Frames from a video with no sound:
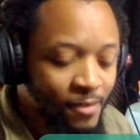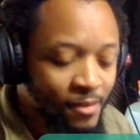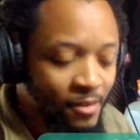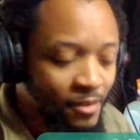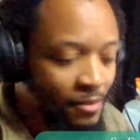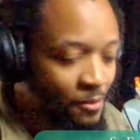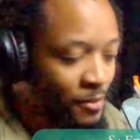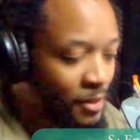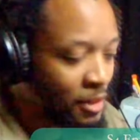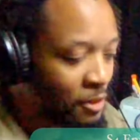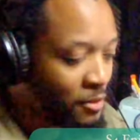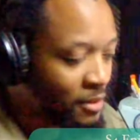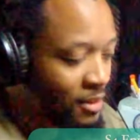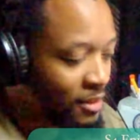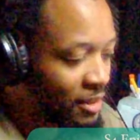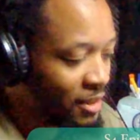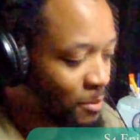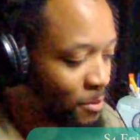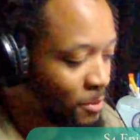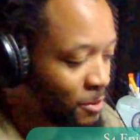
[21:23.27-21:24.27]
The veteran
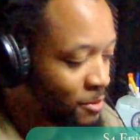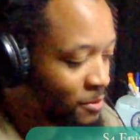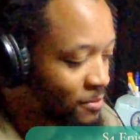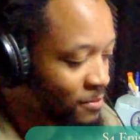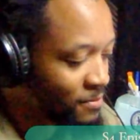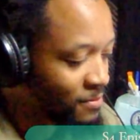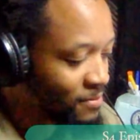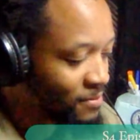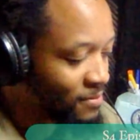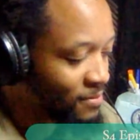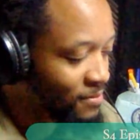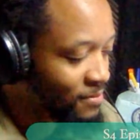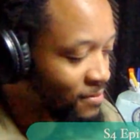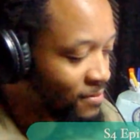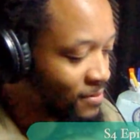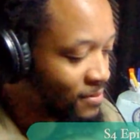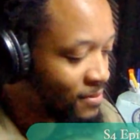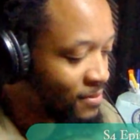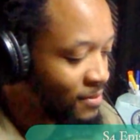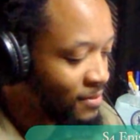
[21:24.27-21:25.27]
label
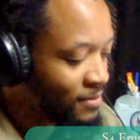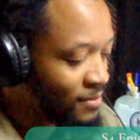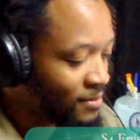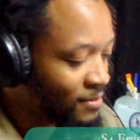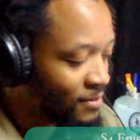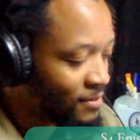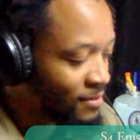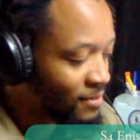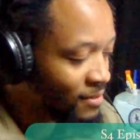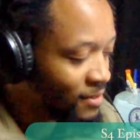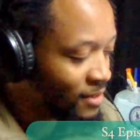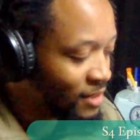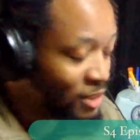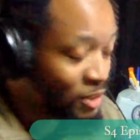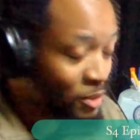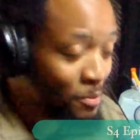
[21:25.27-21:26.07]
is